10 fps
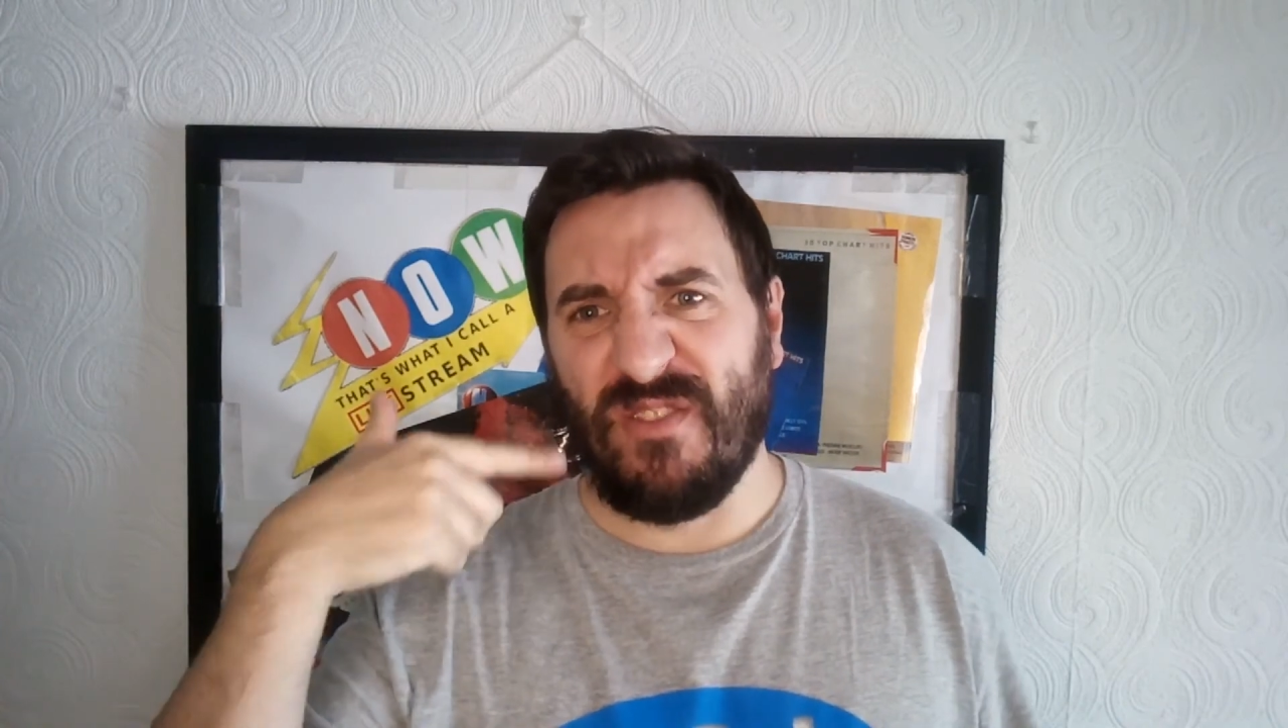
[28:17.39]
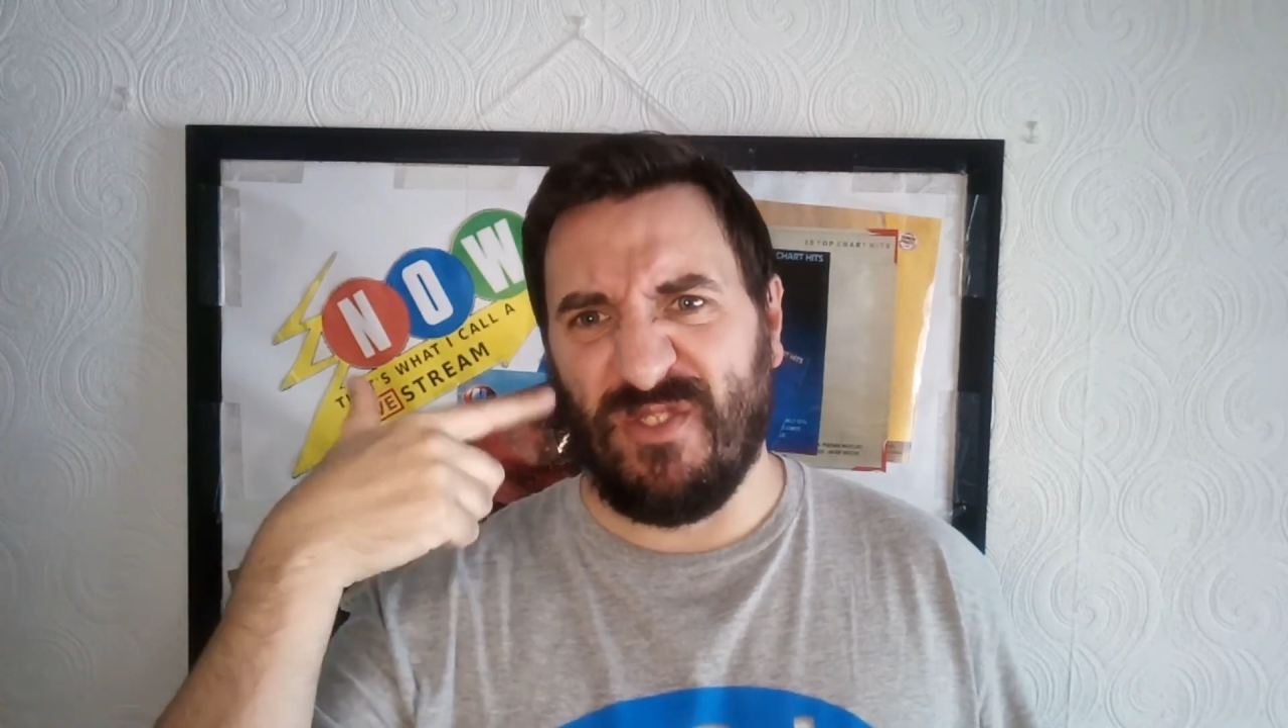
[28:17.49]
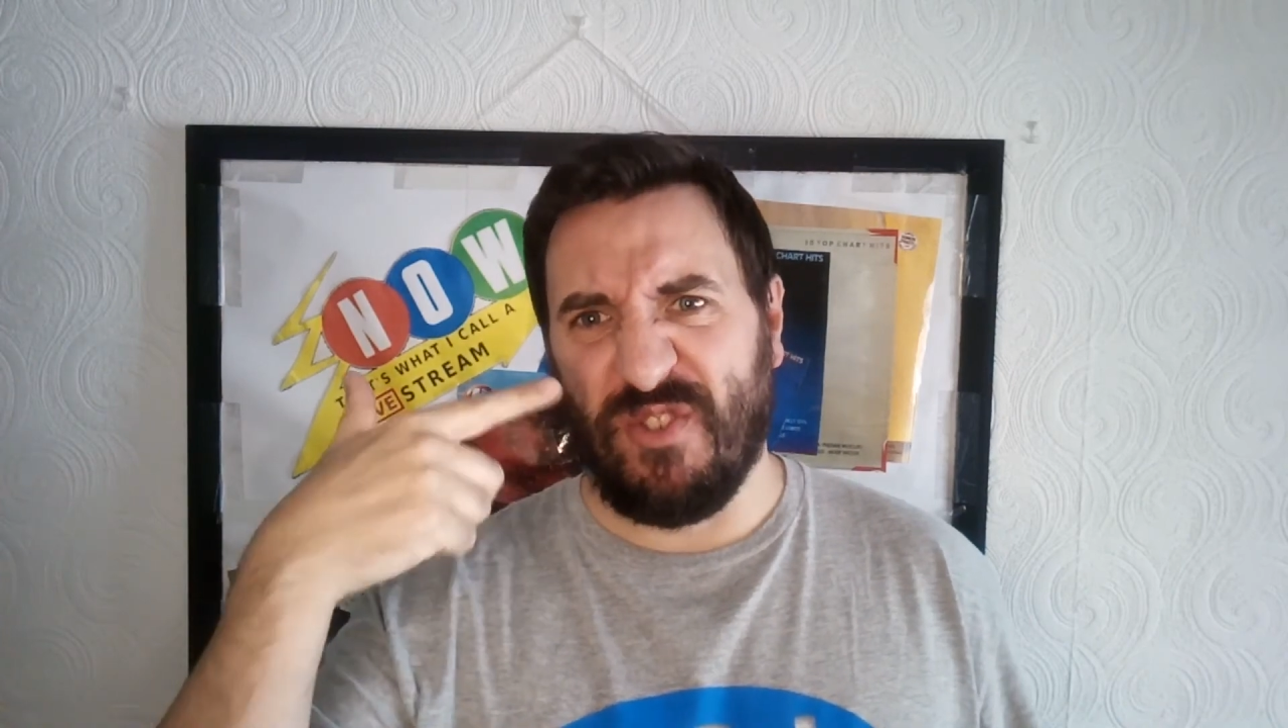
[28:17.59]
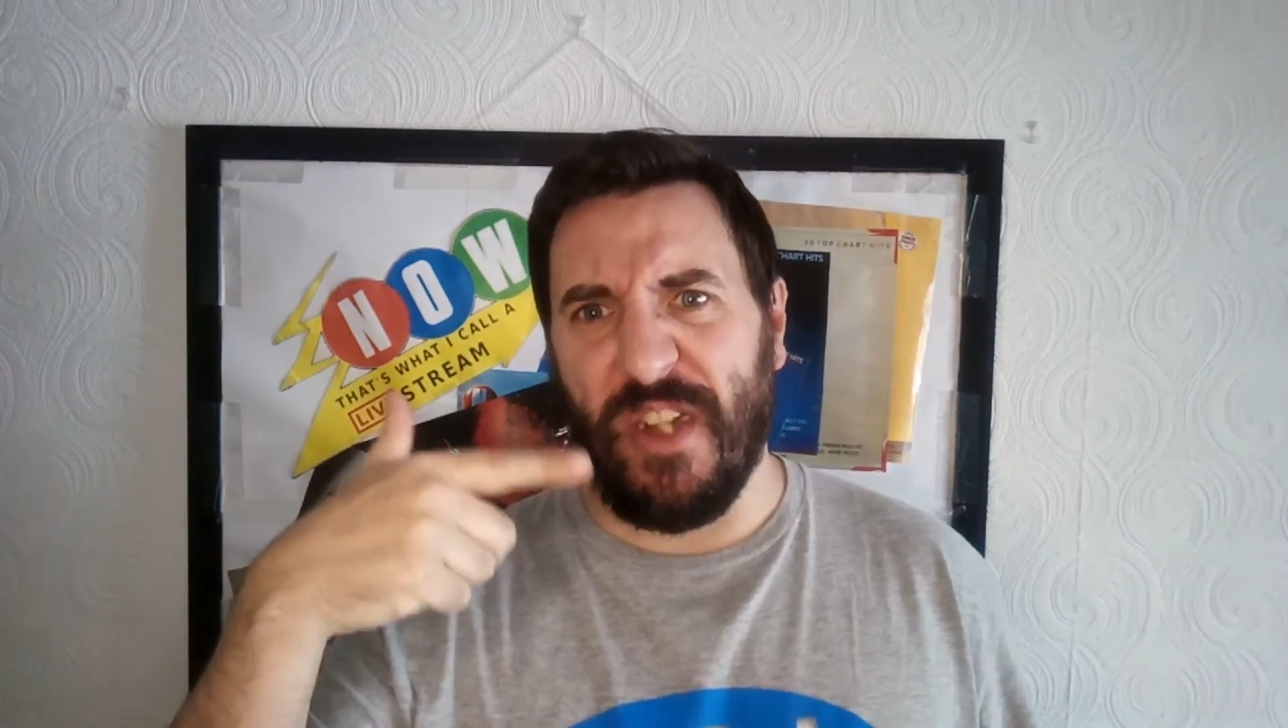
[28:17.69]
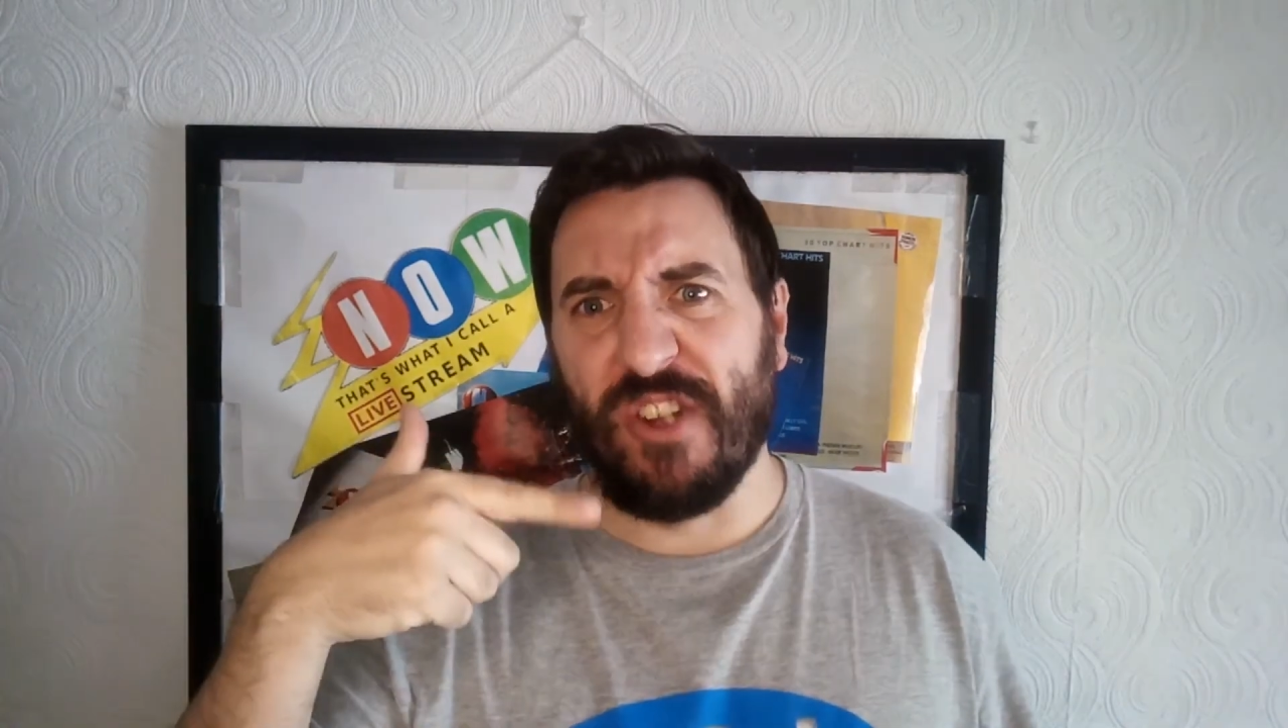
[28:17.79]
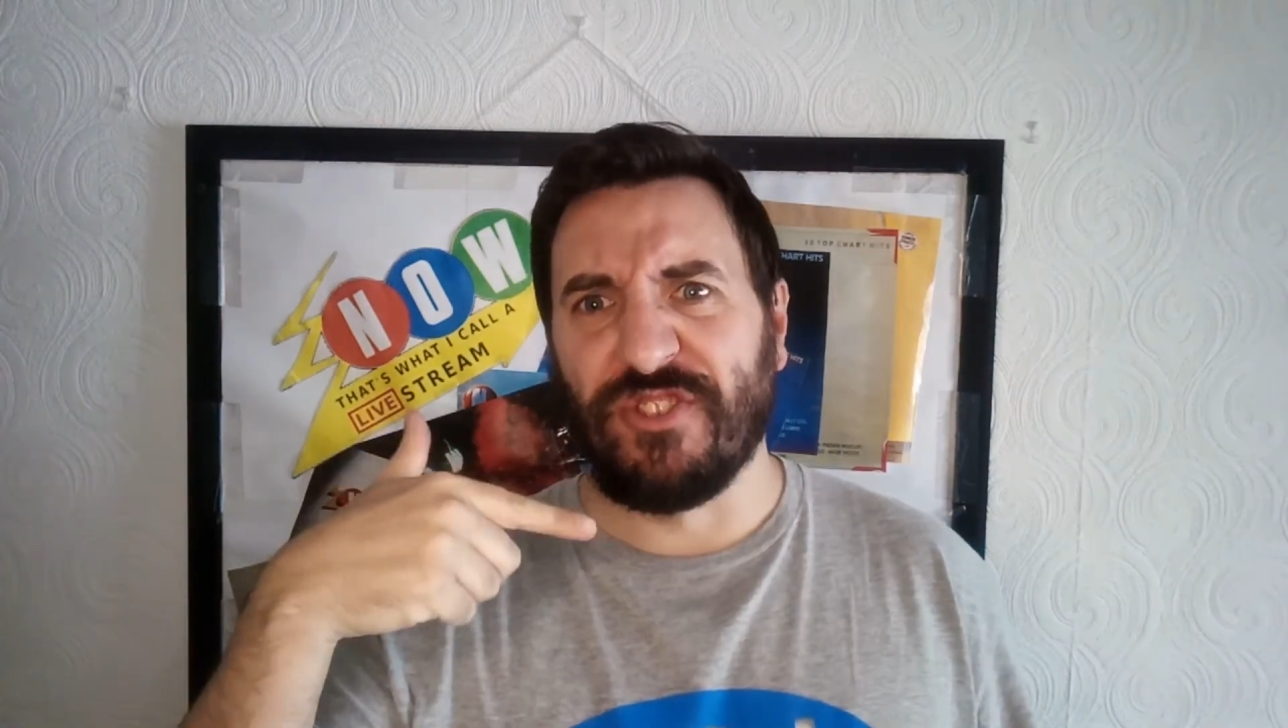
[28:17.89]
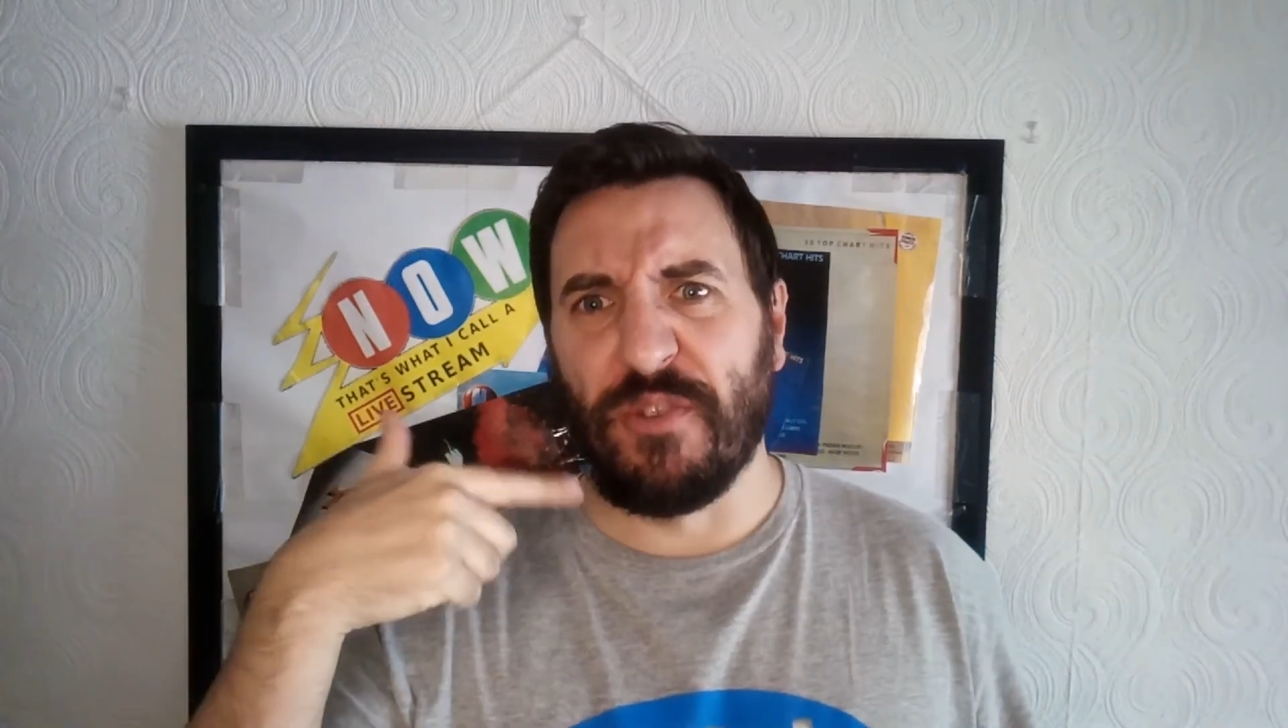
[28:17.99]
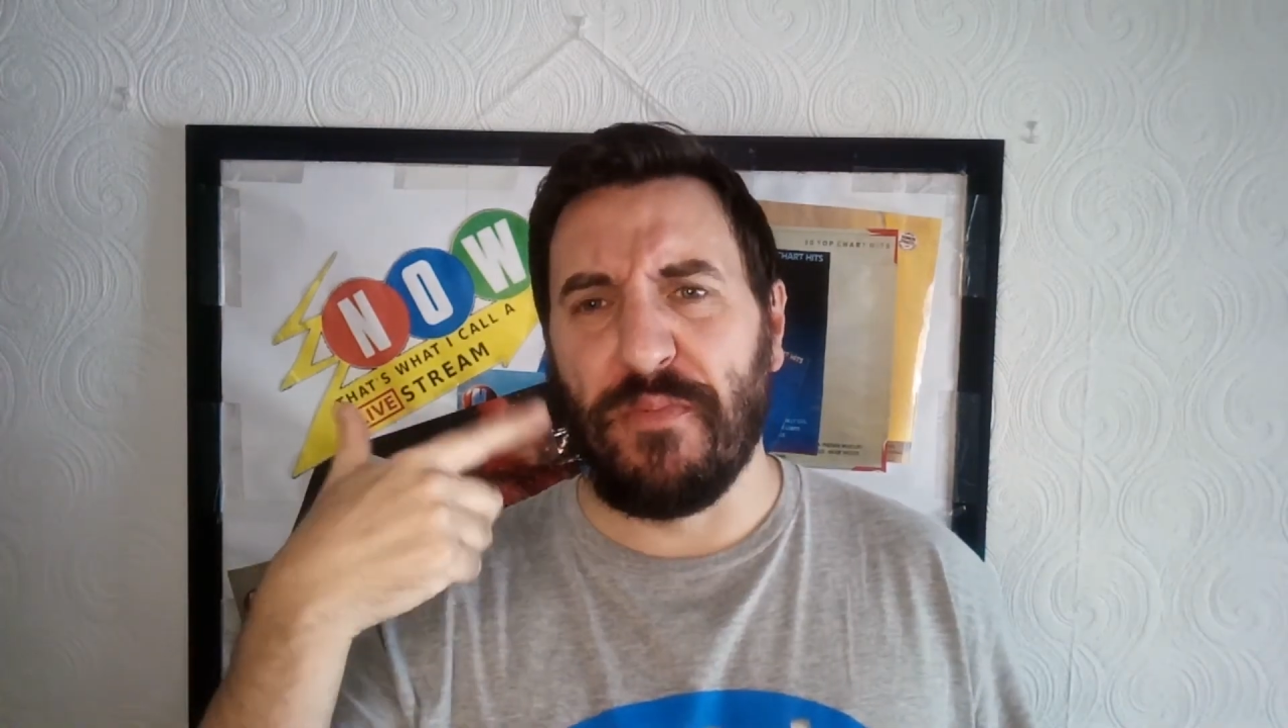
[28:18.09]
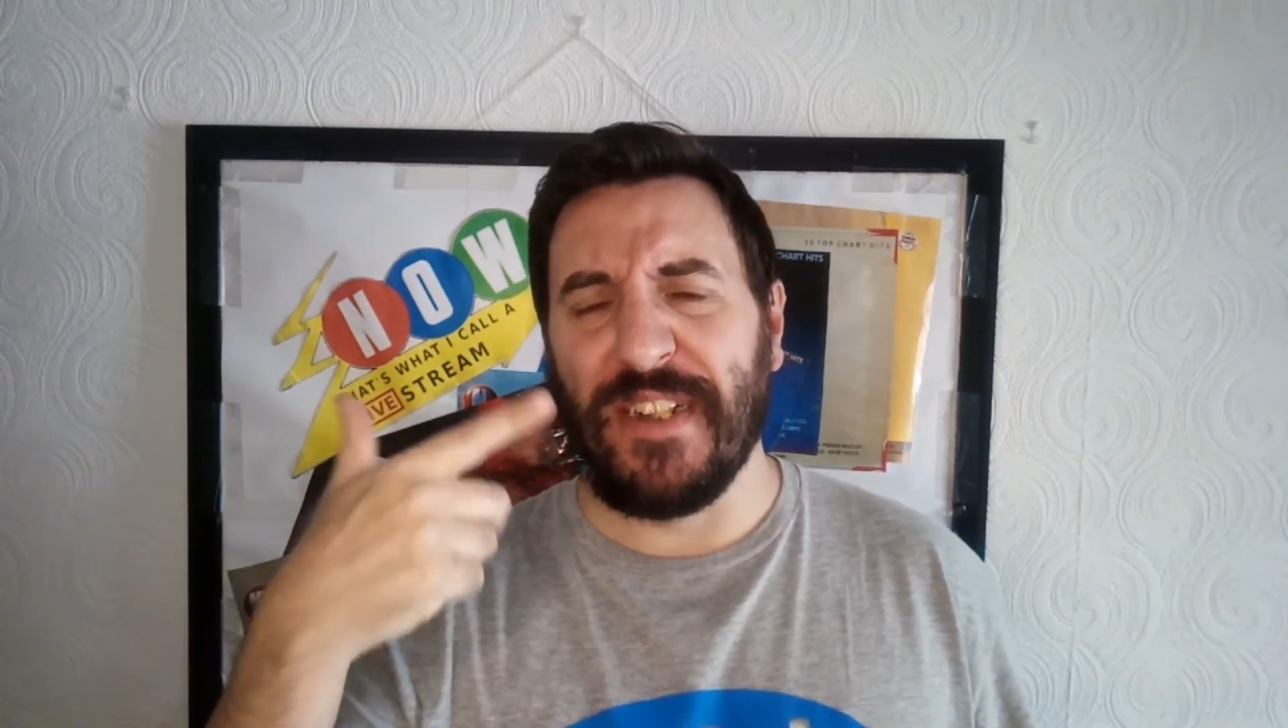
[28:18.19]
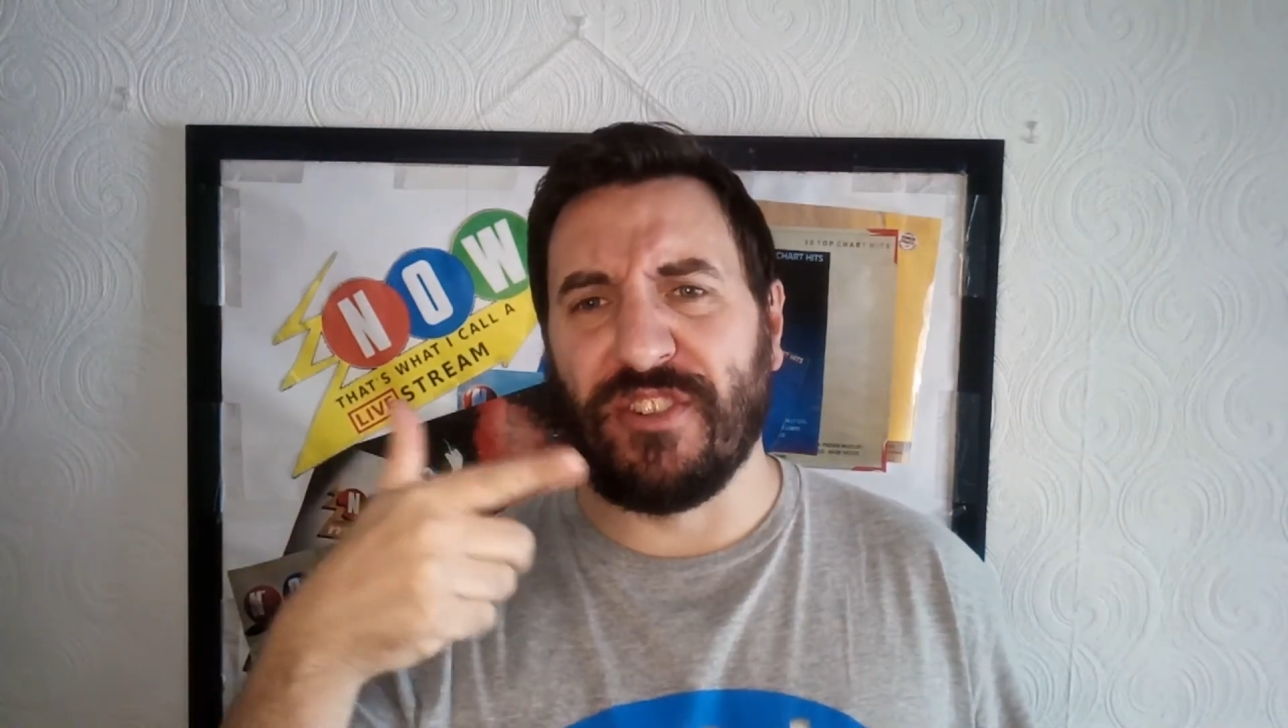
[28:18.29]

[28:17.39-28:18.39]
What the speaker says: to be honest, it's pretty